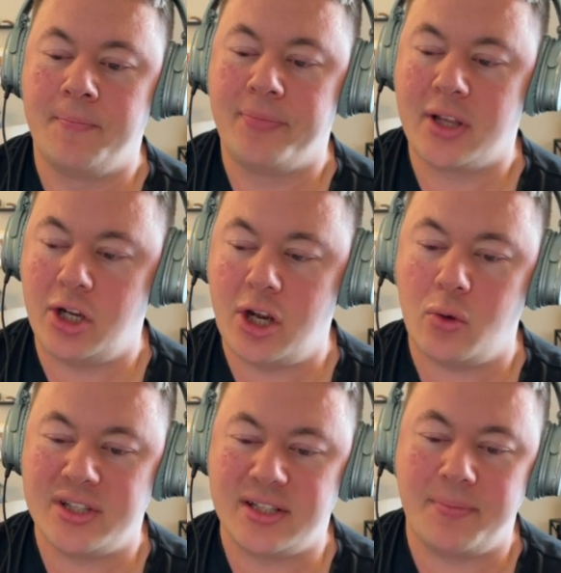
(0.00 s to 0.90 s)

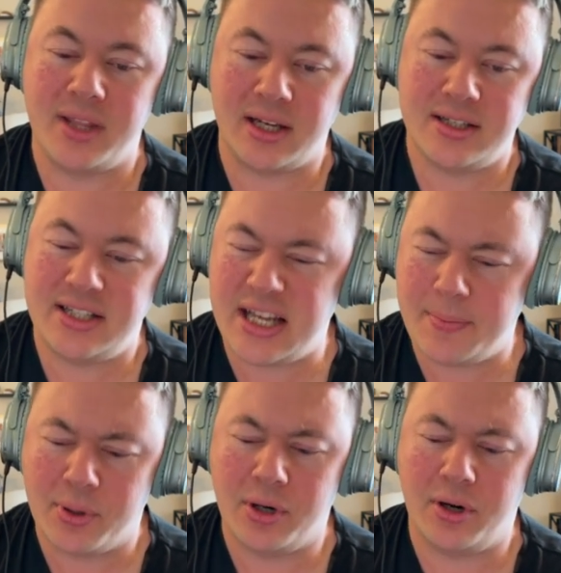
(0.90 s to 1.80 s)
connotes something
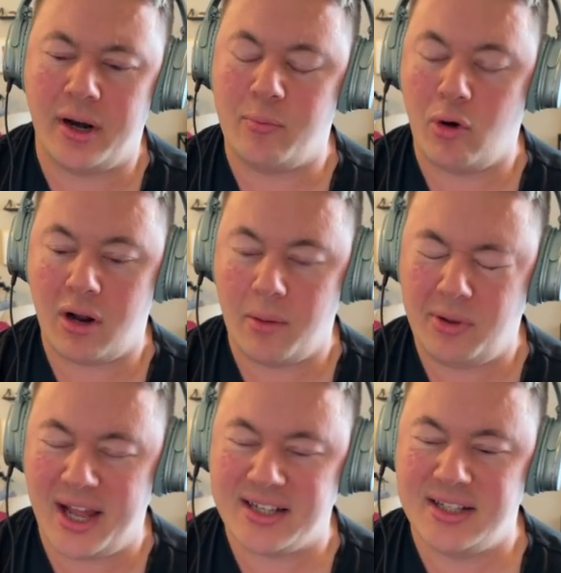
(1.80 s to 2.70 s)
deeper and more
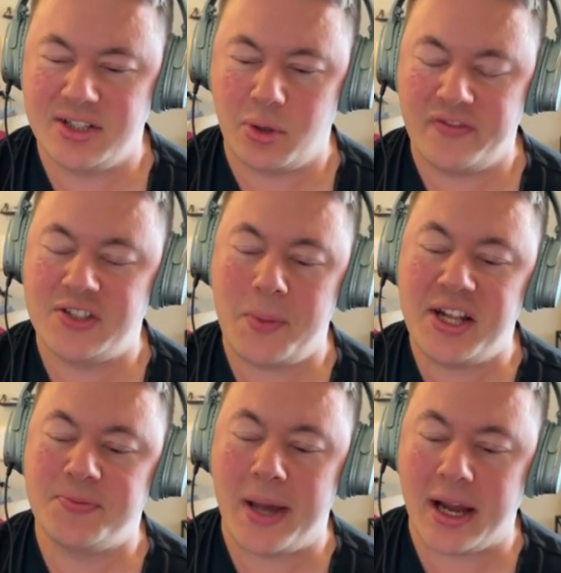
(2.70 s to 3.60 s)
complex, and sort of
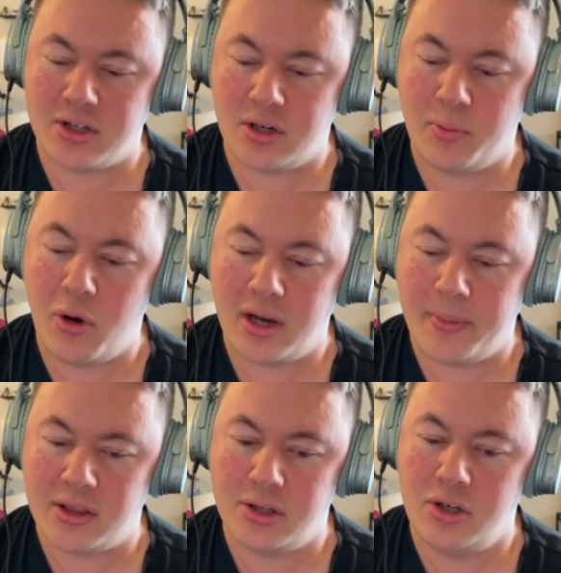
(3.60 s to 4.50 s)
speaks back to her point
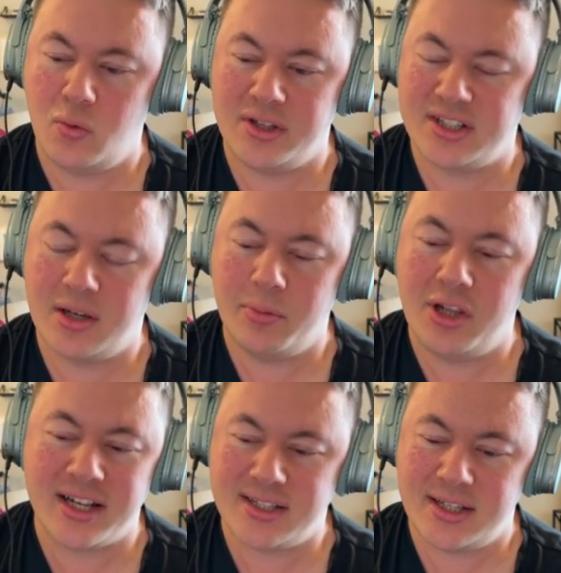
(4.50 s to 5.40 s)
about the nuanced
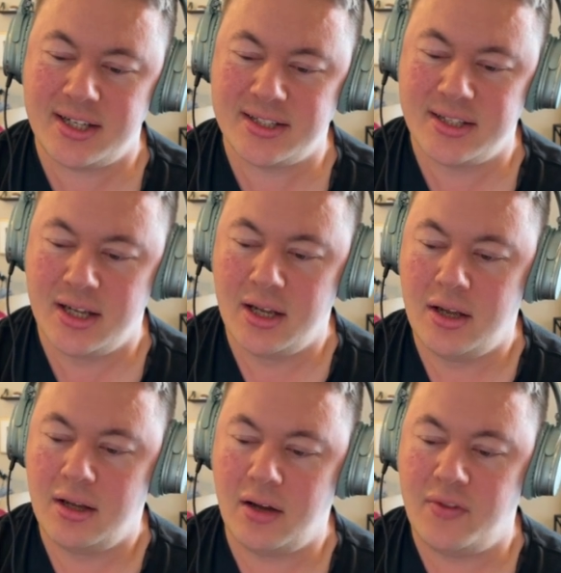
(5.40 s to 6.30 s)
complexities
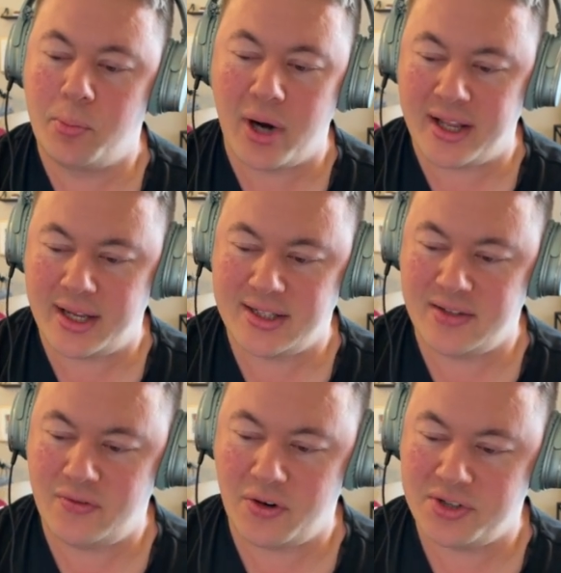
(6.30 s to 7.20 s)
of the predicates
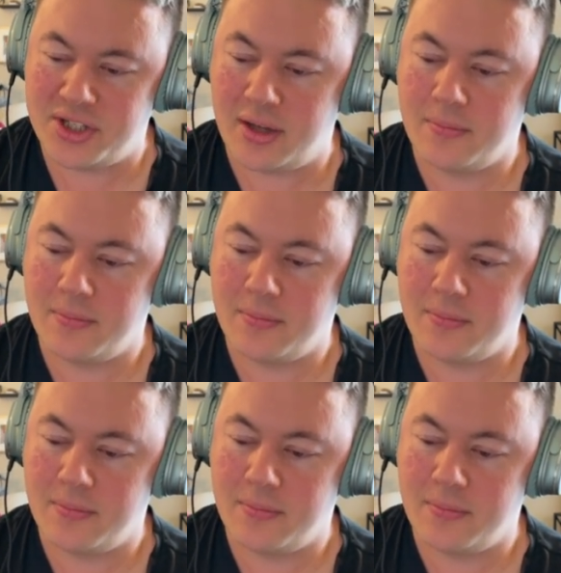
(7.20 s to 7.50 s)
of nursing.